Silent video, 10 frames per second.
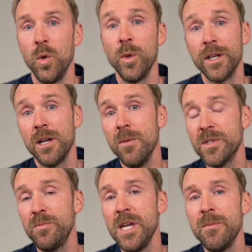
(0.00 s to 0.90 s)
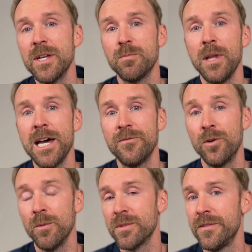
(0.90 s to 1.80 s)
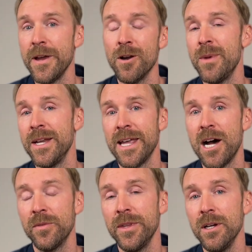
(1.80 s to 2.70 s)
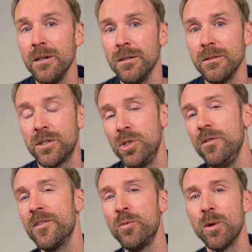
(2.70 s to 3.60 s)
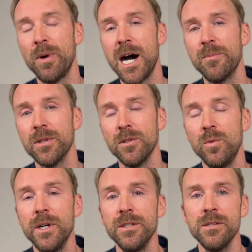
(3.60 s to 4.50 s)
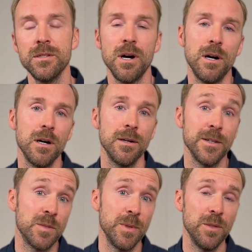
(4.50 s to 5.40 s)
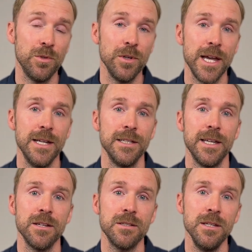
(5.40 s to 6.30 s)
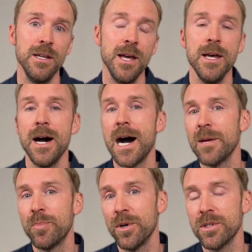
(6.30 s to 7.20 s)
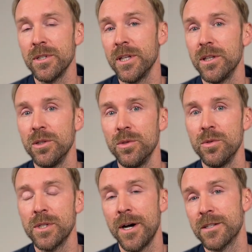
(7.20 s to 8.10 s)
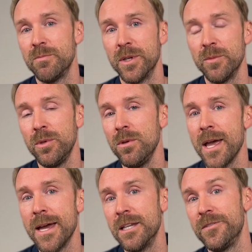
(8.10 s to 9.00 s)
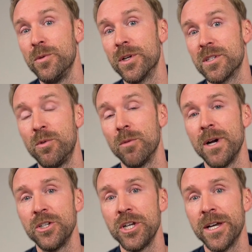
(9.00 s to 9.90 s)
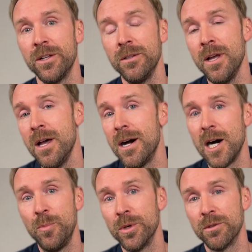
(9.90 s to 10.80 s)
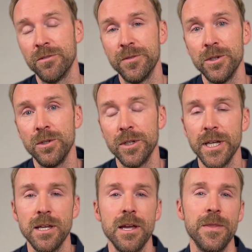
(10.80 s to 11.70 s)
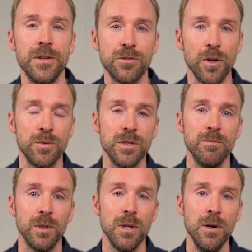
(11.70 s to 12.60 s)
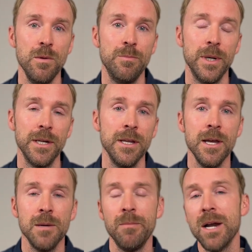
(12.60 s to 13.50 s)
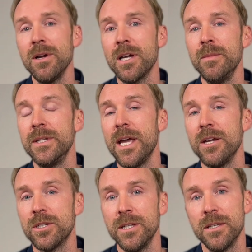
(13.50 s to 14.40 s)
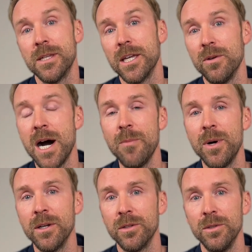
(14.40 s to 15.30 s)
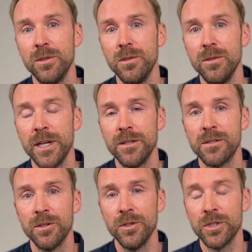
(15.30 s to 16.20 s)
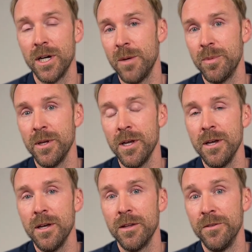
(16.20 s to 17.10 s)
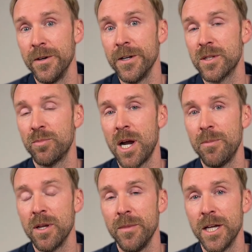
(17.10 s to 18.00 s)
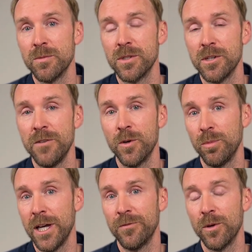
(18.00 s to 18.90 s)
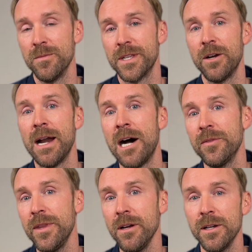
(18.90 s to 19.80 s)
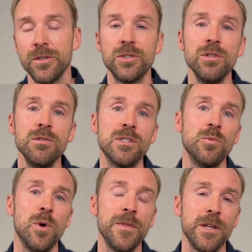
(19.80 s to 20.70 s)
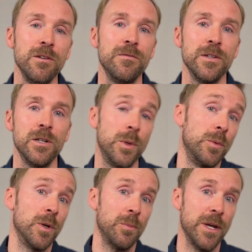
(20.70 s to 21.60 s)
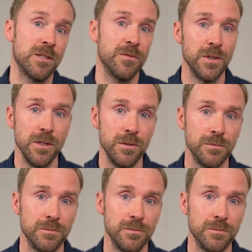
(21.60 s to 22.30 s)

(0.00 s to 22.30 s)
When it comes to PMS platforms, there are many out there. Two of the more popular ones are Hospitable and Guesty. I personally use Hospitable, and if you want to support my channel, I'll put a referral link in the description below, but my recommendation is that you hop on Google and search up the various property management software platforms that are out there and choose the one that you feel would work best for you.